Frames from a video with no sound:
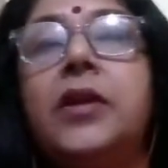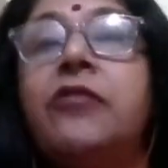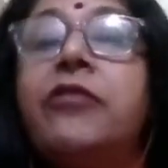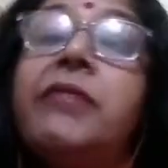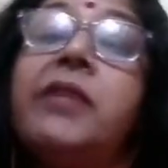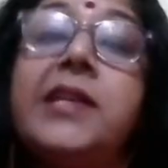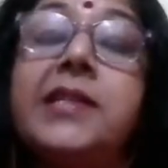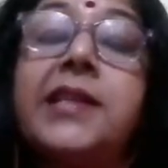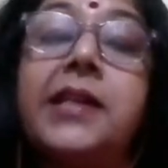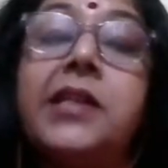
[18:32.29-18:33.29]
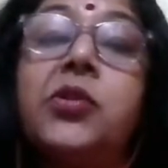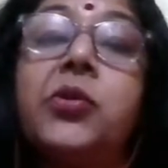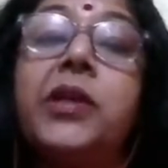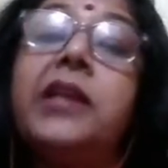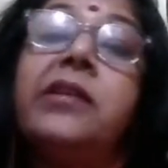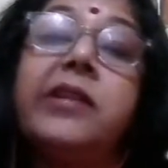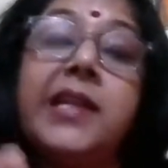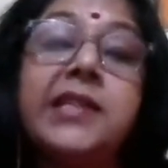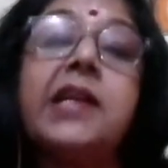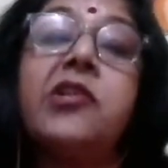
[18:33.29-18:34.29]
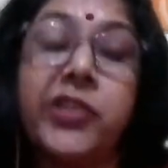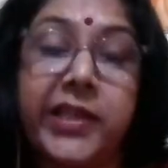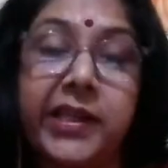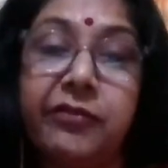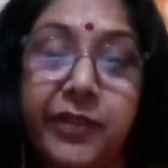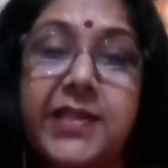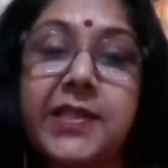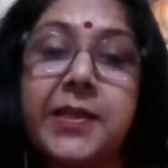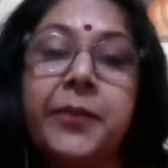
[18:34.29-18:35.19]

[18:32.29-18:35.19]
when we decided to increase our training fees.